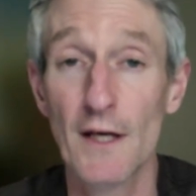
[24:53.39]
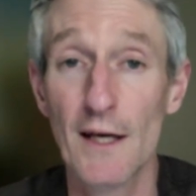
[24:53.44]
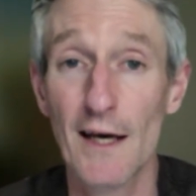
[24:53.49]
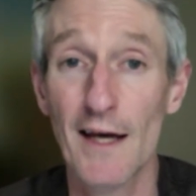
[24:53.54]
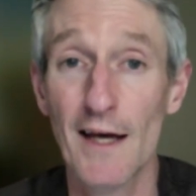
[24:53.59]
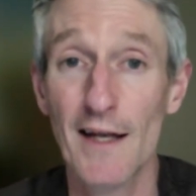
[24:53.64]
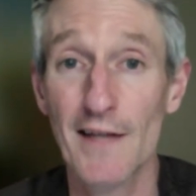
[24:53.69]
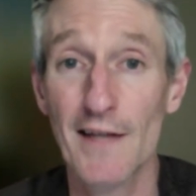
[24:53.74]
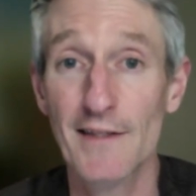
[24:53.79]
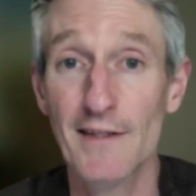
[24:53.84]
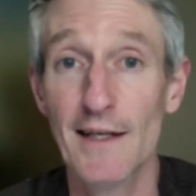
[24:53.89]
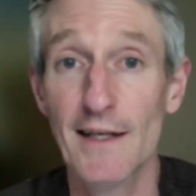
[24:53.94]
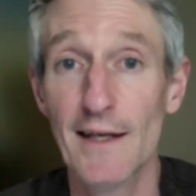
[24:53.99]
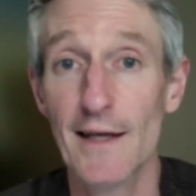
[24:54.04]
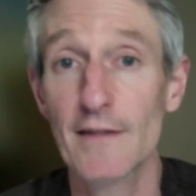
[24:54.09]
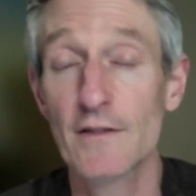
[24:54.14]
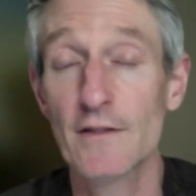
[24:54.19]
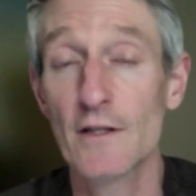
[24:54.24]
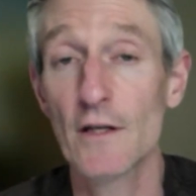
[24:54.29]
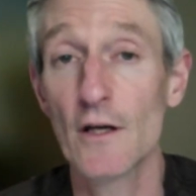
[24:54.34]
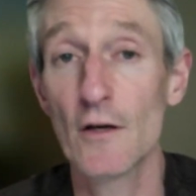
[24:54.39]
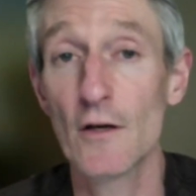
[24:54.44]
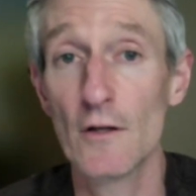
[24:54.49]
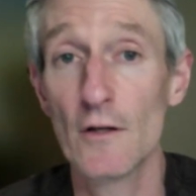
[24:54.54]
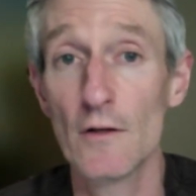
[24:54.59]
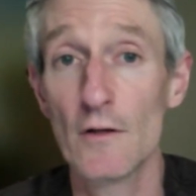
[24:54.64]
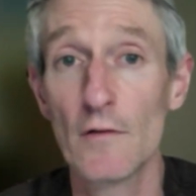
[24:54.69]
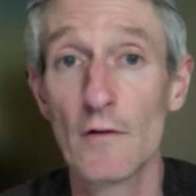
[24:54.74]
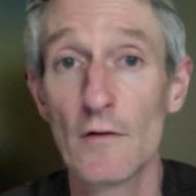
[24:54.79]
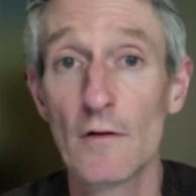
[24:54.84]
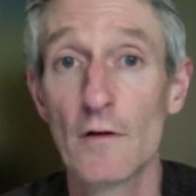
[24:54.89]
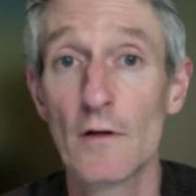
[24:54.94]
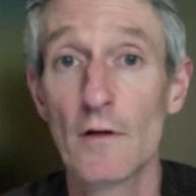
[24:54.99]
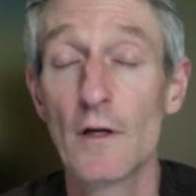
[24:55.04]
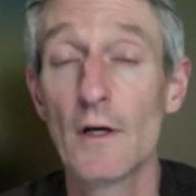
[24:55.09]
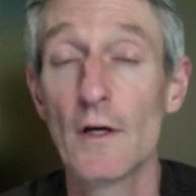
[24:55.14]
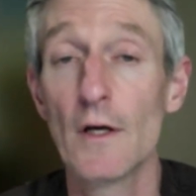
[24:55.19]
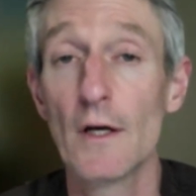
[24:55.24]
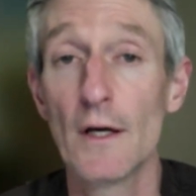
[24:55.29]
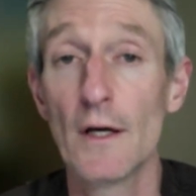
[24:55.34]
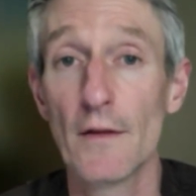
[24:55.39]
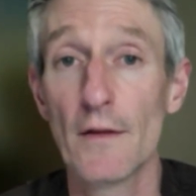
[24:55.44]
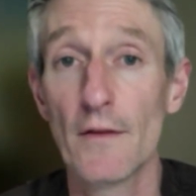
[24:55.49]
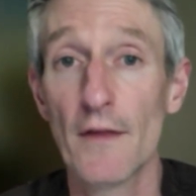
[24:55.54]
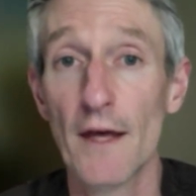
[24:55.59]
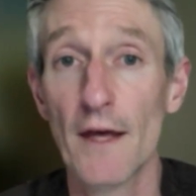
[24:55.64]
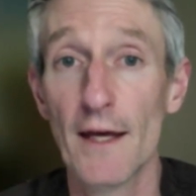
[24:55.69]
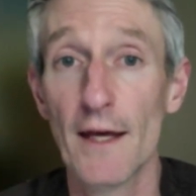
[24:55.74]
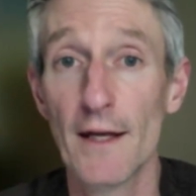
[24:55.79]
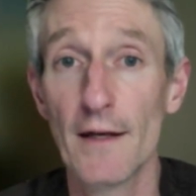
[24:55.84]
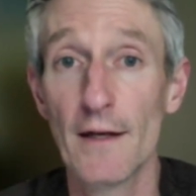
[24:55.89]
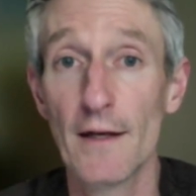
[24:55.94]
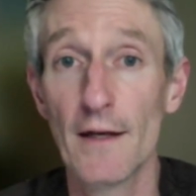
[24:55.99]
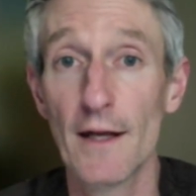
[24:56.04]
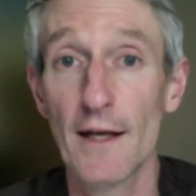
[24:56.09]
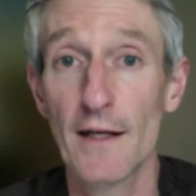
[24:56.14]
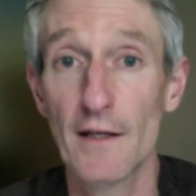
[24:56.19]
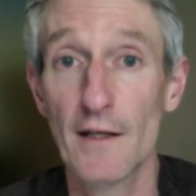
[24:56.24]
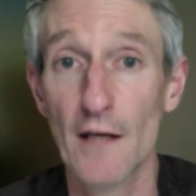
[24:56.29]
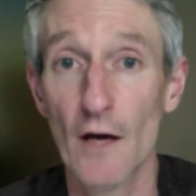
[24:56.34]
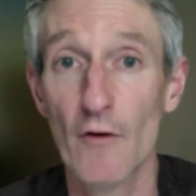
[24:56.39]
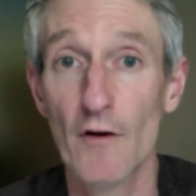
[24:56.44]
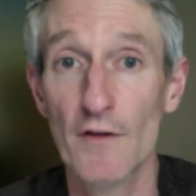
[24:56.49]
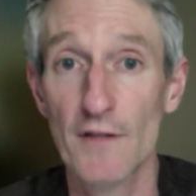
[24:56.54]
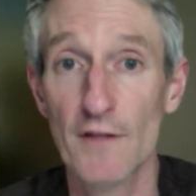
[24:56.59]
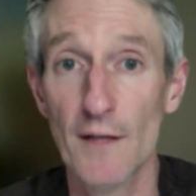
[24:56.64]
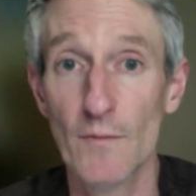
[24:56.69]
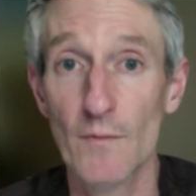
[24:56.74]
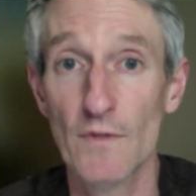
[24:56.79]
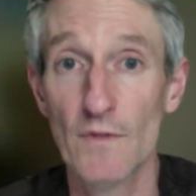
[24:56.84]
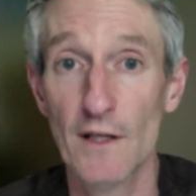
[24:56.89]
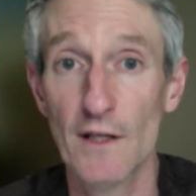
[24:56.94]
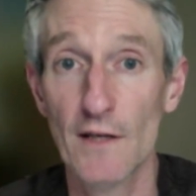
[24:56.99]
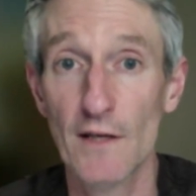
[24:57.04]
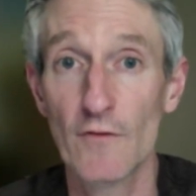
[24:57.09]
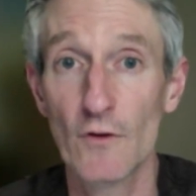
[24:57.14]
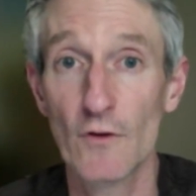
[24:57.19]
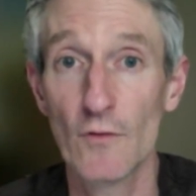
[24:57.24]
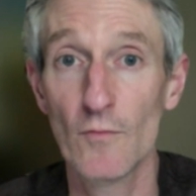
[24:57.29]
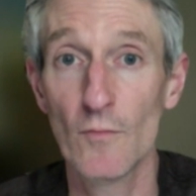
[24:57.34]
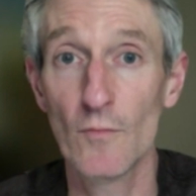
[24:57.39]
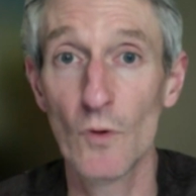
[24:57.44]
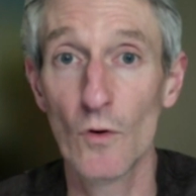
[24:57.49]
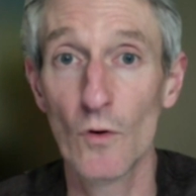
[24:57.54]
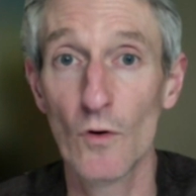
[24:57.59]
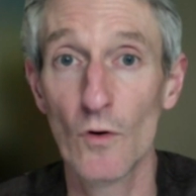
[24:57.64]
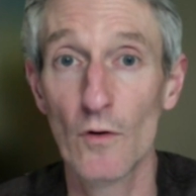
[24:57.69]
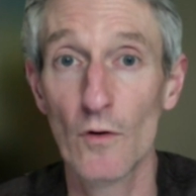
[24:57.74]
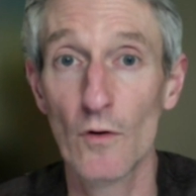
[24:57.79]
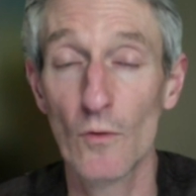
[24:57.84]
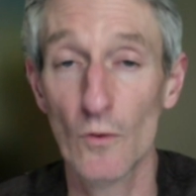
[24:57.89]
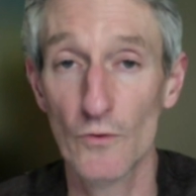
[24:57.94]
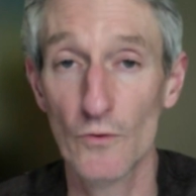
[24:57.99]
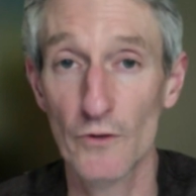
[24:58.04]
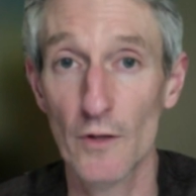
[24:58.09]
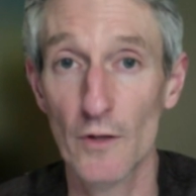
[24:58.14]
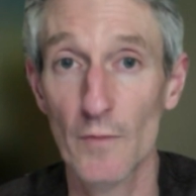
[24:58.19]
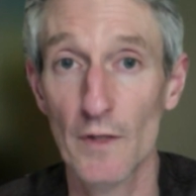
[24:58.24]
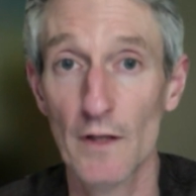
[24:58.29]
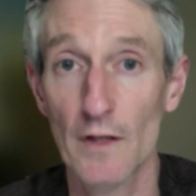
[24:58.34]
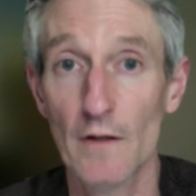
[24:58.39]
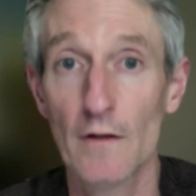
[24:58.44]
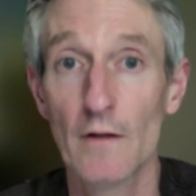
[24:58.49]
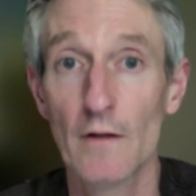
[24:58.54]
And as they get to know you, then encourage them to give you more autonomy.